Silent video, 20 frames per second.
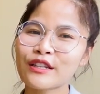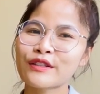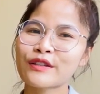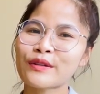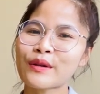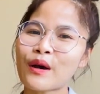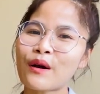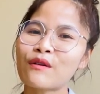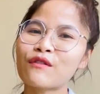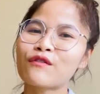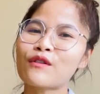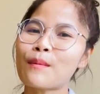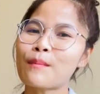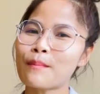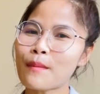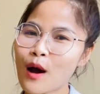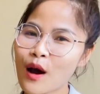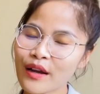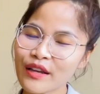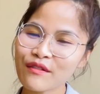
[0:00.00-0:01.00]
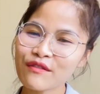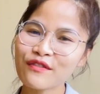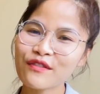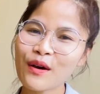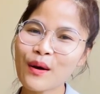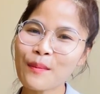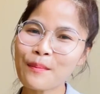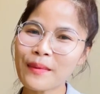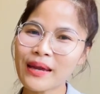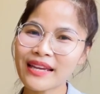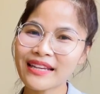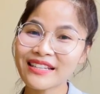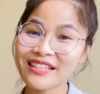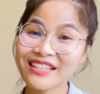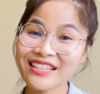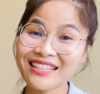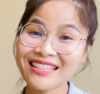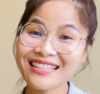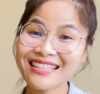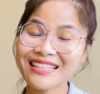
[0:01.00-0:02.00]
So for more
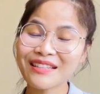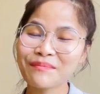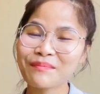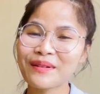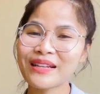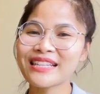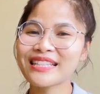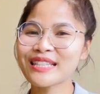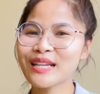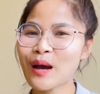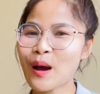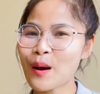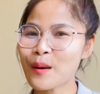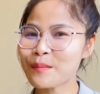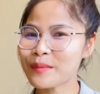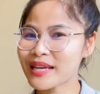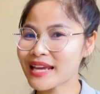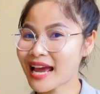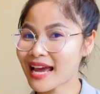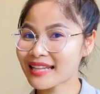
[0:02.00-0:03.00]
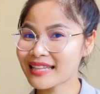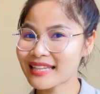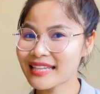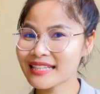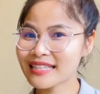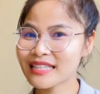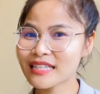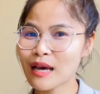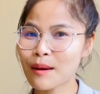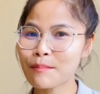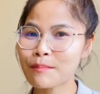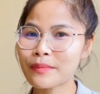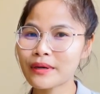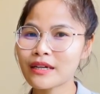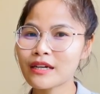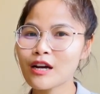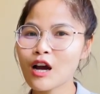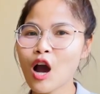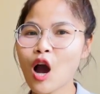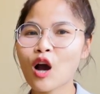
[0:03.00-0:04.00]
information, please call me at this
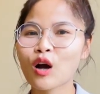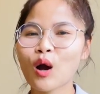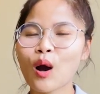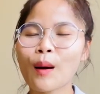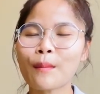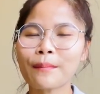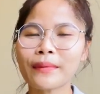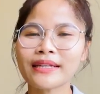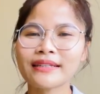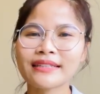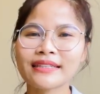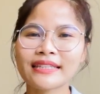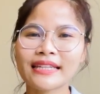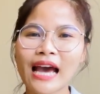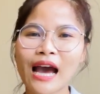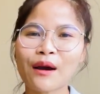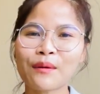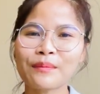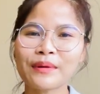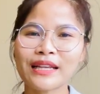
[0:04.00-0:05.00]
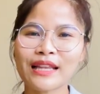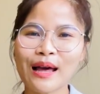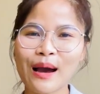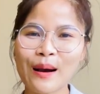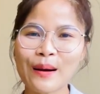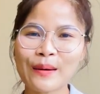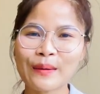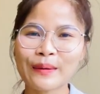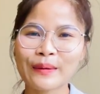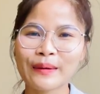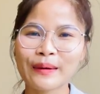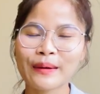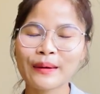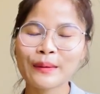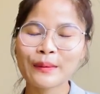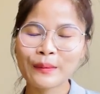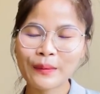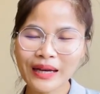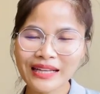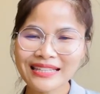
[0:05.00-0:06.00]
number or comment down below.
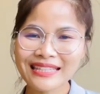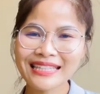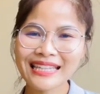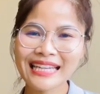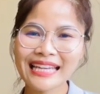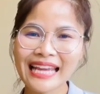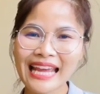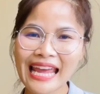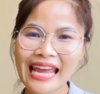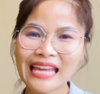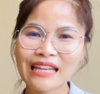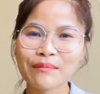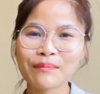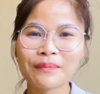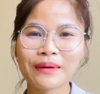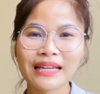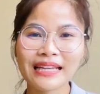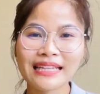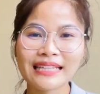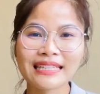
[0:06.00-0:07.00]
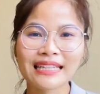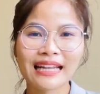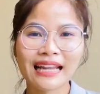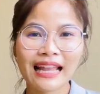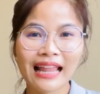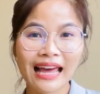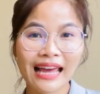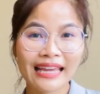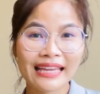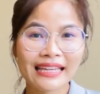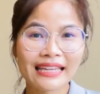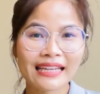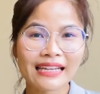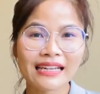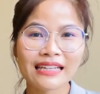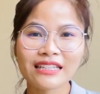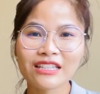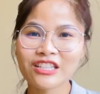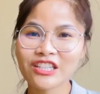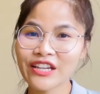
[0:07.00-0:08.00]
Once again, please like,
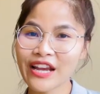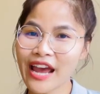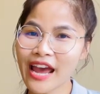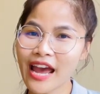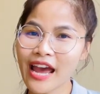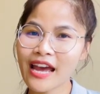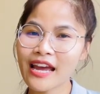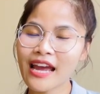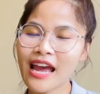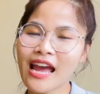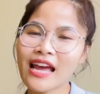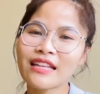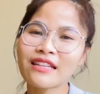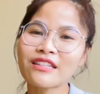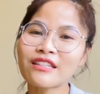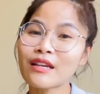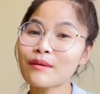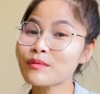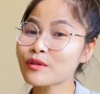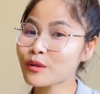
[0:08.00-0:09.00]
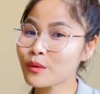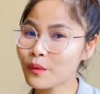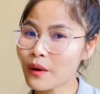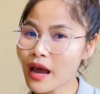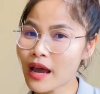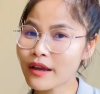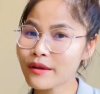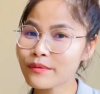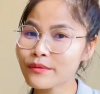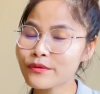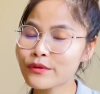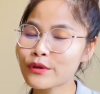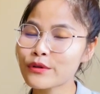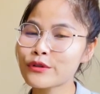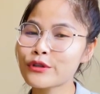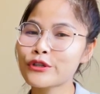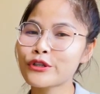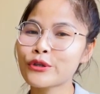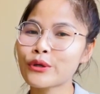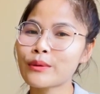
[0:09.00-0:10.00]
share and subscribe so
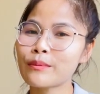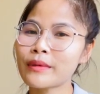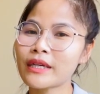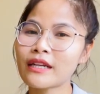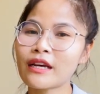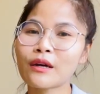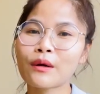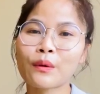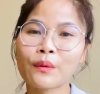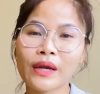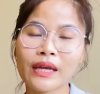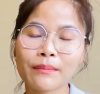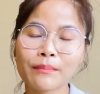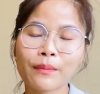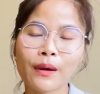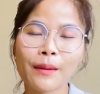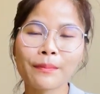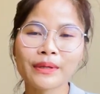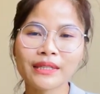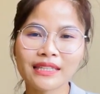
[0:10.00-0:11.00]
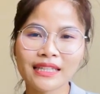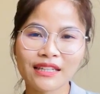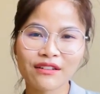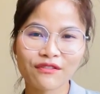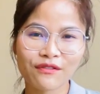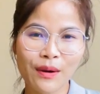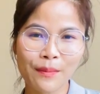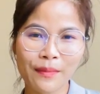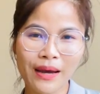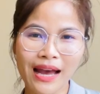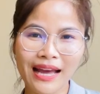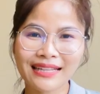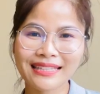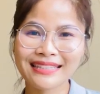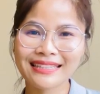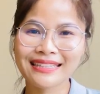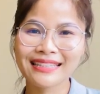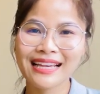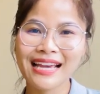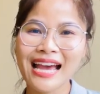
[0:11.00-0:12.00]
you don't miss a great property from us.
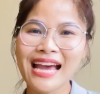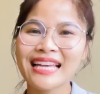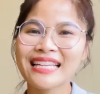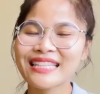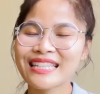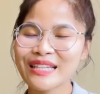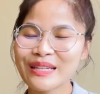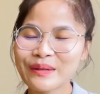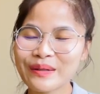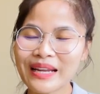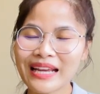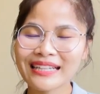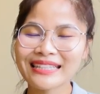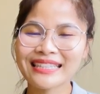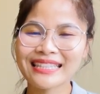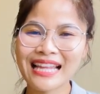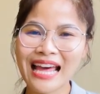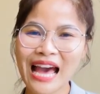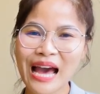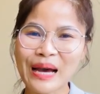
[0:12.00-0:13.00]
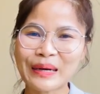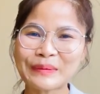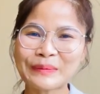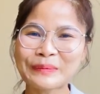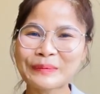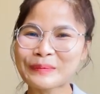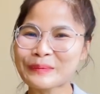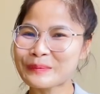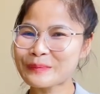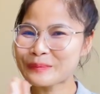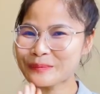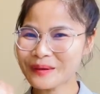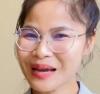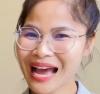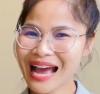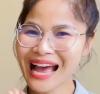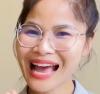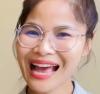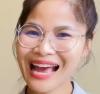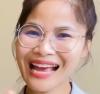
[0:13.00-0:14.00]
See you next time.
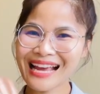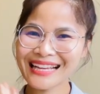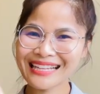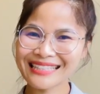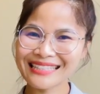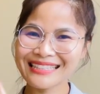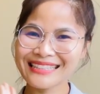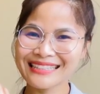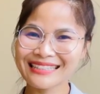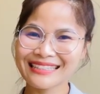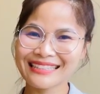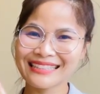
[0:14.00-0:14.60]
Bye!